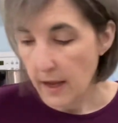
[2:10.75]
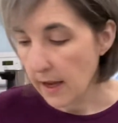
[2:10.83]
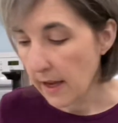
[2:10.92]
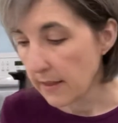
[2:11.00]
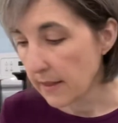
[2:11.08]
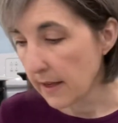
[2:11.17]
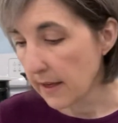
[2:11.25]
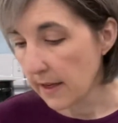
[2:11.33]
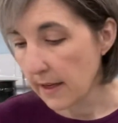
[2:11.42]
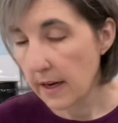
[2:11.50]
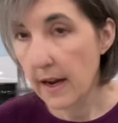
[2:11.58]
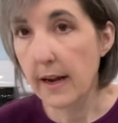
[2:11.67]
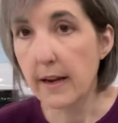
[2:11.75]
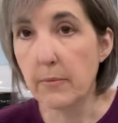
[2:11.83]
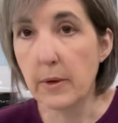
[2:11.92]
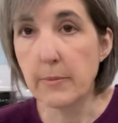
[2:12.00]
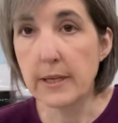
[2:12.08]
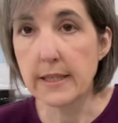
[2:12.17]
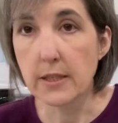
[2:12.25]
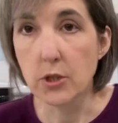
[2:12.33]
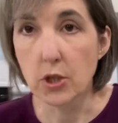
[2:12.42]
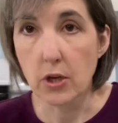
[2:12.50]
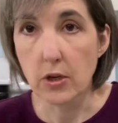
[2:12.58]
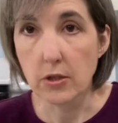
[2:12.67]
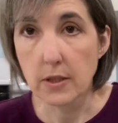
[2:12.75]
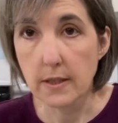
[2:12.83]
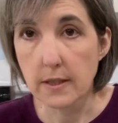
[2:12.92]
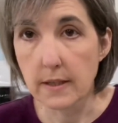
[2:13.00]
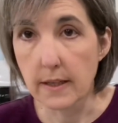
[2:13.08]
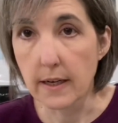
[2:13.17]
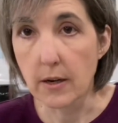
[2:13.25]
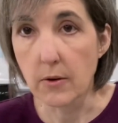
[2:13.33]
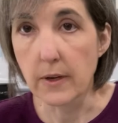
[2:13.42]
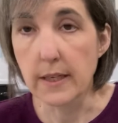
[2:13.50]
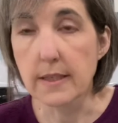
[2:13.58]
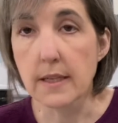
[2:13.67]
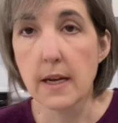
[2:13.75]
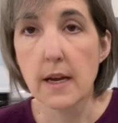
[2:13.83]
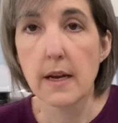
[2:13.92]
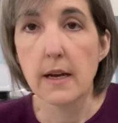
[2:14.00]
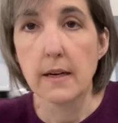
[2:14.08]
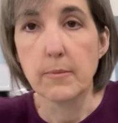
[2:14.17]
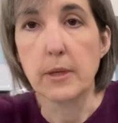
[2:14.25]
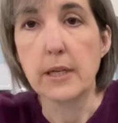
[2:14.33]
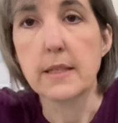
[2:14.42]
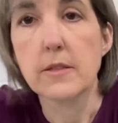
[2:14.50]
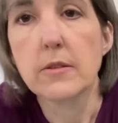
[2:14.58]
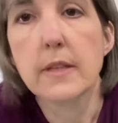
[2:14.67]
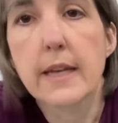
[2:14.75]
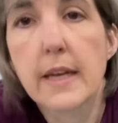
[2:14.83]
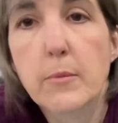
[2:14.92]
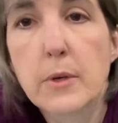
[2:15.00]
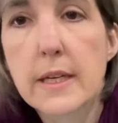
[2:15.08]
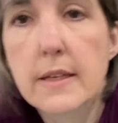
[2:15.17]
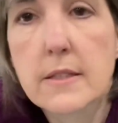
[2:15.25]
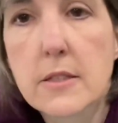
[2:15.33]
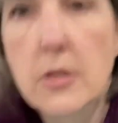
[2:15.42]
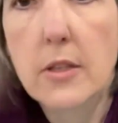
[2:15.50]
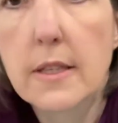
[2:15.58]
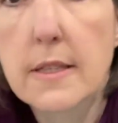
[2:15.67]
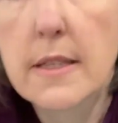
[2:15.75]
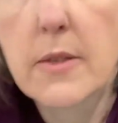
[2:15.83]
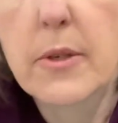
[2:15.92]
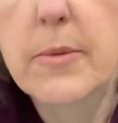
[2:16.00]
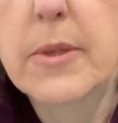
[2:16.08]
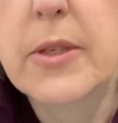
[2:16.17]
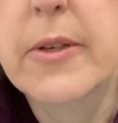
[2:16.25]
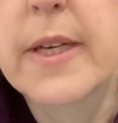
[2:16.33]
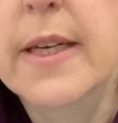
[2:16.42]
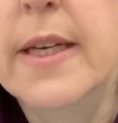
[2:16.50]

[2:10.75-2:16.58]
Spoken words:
And then I have my mason jars, like always. I'm gonna tilt the camera down so you can see what I'm doing.